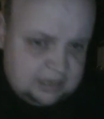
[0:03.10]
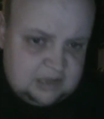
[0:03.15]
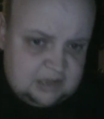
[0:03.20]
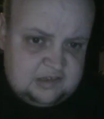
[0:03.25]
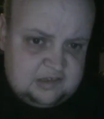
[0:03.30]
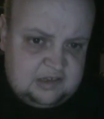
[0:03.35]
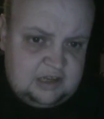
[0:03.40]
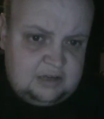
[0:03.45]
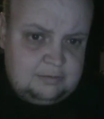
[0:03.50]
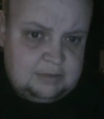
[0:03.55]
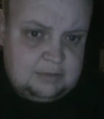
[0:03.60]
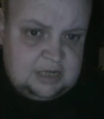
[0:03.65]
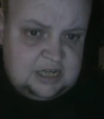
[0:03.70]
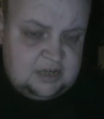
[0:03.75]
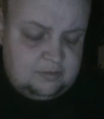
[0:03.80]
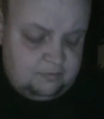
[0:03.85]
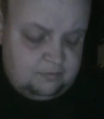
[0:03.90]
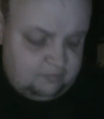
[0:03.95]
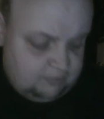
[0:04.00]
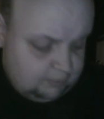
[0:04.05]
here
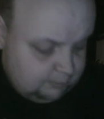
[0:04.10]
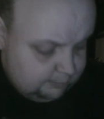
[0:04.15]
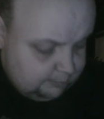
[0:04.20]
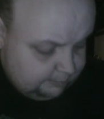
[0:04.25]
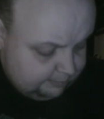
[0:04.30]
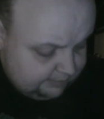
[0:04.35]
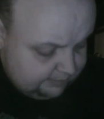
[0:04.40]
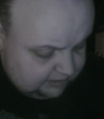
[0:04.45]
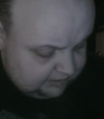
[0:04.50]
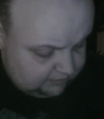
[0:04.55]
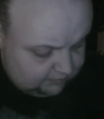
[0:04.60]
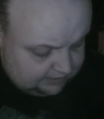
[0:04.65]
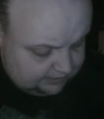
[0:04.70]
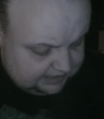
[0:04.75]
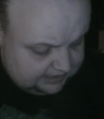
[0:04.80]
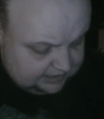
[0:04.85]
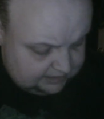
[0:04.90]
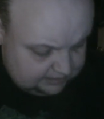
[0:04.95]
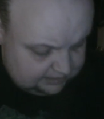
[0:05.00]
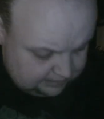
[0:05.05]
again with another video,
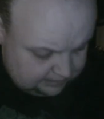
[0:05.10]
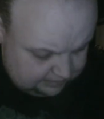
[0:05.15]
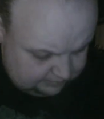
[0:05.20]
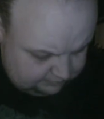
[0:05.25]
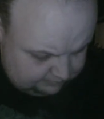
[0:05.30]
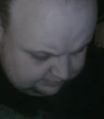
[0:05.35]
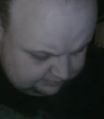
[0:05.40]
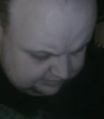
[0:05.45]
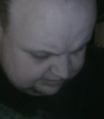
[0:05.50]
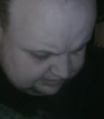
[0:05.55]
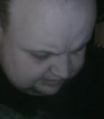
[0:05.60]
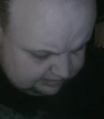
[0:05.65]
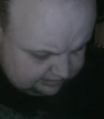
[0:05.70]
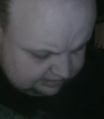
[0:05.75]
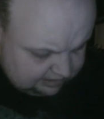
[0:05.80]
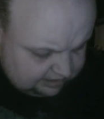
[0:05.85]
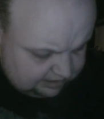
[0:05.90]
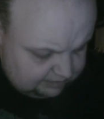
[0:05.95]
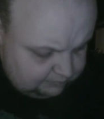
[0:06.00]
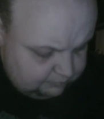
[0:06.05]
and this
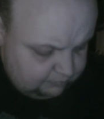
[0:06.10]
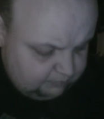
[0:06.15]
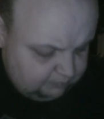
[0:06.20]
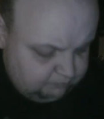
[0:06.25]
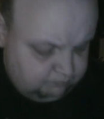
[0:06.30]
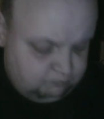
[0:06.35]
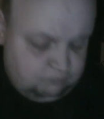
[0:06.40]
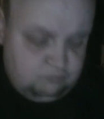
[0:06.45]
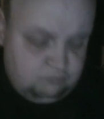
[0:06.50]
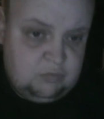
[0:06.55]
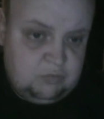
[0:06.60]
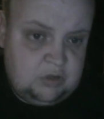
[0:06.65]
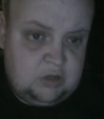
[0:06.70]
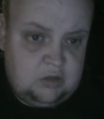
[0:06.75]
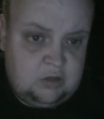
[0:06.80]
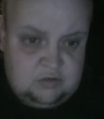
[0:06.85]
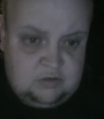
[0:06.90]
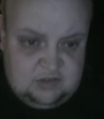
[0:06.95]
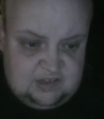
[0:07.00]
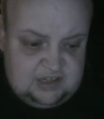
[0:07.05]
time,
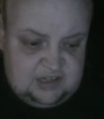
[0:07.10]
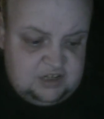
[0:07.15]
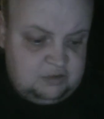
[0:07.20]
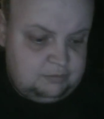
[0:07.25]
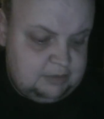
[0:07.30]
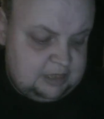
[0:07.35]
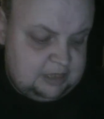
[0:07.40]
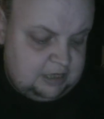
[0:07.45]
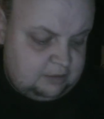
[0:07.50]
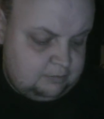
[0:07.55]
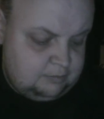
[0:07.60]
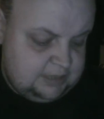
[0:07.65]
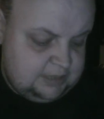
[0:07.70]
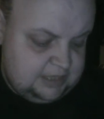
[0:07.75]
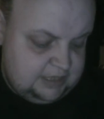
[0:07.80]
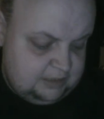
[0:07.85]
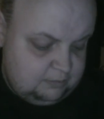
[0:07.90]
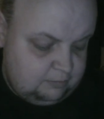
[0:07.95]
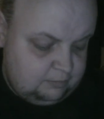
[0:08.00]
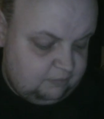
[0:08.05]
continuing our
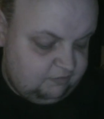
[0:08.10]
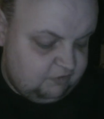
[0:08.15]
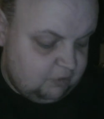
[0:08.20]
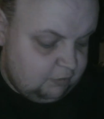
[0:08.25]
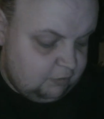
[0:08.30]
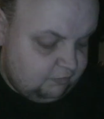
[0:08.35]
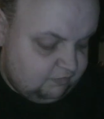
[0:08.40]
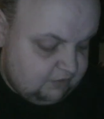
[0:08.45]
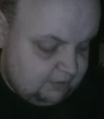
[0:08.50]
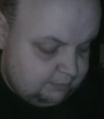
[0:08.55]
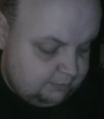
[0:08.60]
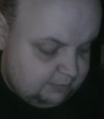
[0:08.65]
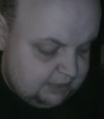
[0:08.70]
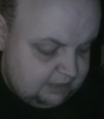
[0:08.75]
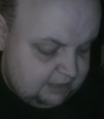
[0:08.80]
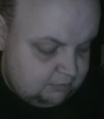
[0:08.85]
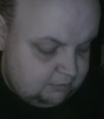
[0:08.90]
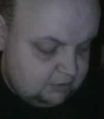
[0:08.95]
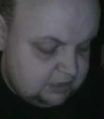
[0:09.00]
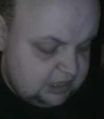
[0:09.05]
review of the
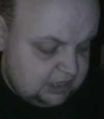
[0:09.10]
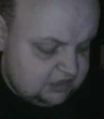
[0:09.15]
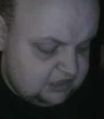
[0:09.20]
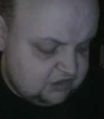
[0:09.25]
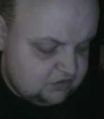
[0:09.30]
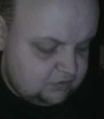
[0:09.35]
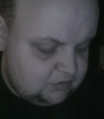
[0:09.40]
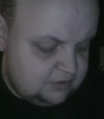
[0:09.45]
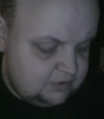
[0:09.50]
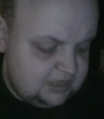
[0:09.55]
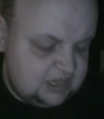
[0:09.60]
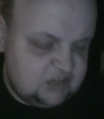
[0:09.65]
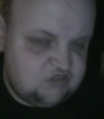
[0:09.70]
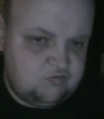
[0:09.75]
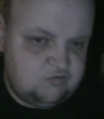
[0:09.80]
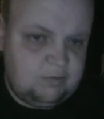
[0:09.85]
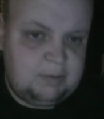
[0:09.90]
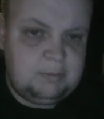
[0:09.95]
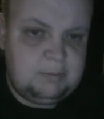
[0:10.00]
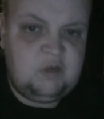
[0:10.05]
Imperial Knights Codex,
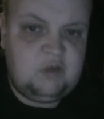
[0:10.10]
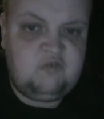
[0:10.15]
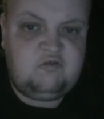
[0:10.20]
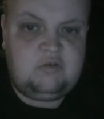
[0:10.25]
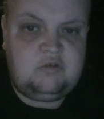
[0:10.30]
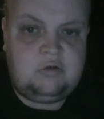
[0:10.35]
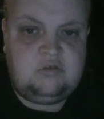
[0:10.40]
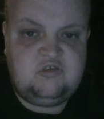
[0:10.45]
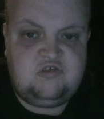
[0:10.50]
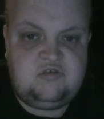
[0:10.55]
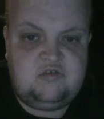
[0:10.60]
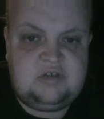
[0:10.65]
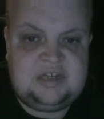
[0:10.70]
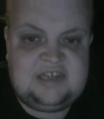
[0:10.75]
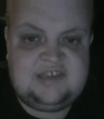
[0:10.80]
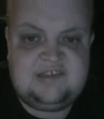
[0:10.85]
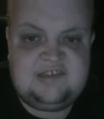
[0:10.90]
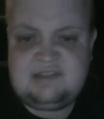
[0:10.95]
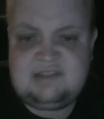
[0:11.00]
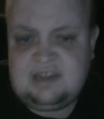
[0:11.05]
we're moving on to the
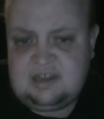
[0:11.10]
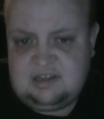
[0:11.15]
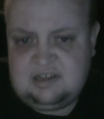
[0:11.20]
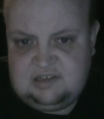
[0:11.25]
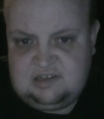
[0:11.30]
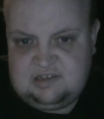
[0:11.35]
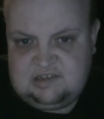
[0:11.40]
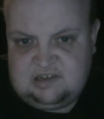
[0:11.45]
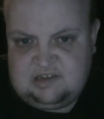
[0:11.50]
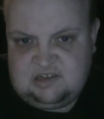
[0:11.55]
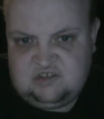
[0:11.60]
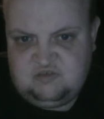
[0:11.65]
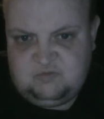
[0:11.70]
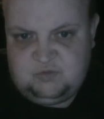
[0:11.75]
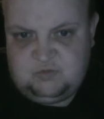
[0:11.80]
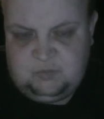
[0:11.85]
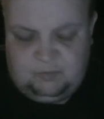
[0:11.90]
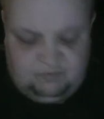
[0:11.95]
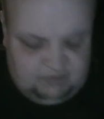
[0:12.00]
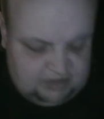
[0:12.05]
second
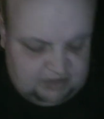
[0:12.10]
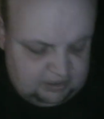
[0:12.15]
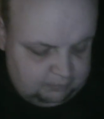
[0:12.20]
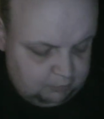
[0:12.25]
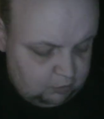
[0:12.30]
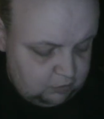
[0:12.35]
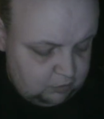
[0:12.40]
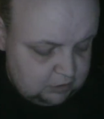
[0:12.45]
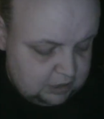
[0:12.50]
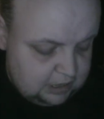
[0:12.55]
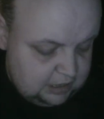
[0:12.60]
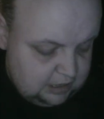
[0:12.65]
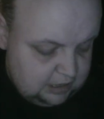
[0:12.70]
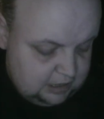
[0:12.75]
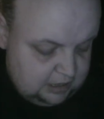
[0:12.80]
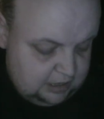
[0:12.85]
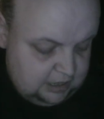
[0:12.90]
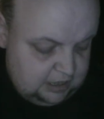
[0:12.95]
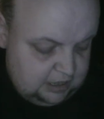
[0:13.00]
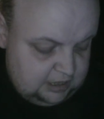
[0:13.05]
detachment within the book,
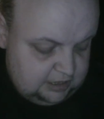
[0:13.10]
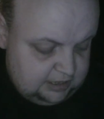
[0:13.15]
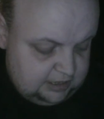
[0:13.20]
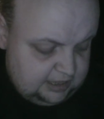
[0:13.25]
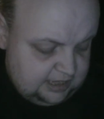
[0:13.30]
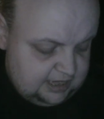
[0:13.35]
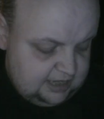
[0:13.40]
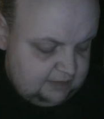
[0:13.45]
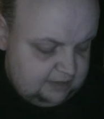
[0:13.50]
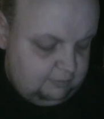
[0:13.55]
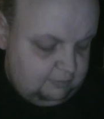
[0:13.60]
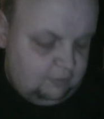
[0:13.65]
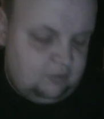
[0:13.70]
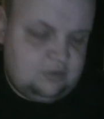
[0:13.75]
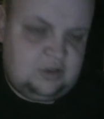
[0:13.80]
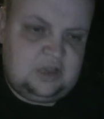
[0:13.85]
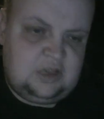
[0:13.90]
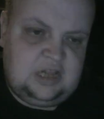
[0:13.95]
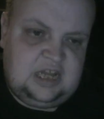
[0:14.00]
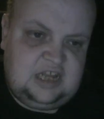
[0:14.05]
the
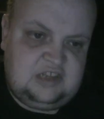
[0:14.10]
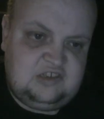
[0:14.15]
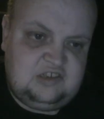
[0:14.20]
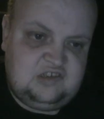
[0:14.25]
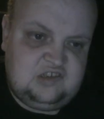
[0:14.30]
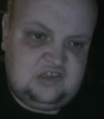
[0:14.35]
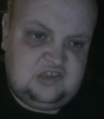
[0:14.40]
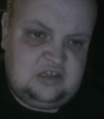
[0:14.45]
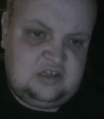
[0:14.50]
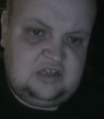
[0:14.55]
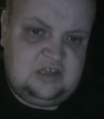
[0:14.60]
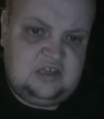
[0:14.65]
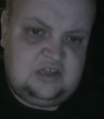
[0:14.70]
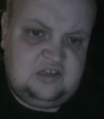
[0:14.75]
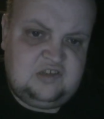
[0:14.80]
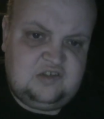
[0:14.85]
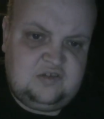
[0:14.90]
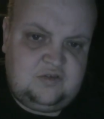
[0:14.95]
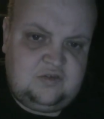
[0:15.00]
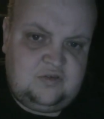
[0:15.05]
Warden lands.
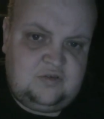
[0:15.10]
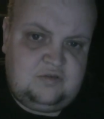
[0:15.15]
So,